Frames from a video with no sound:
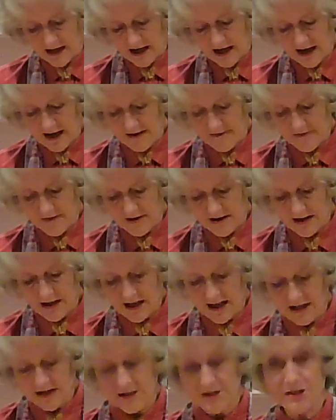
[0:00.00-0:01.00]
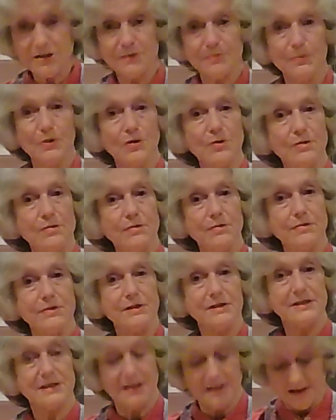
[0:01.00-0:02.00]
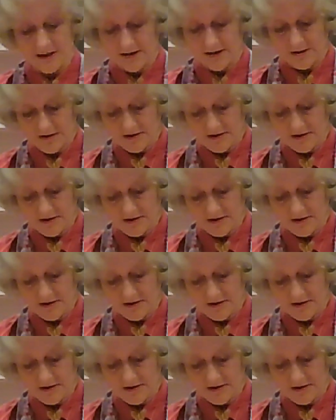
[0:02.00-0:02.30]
even and smooth cylinder.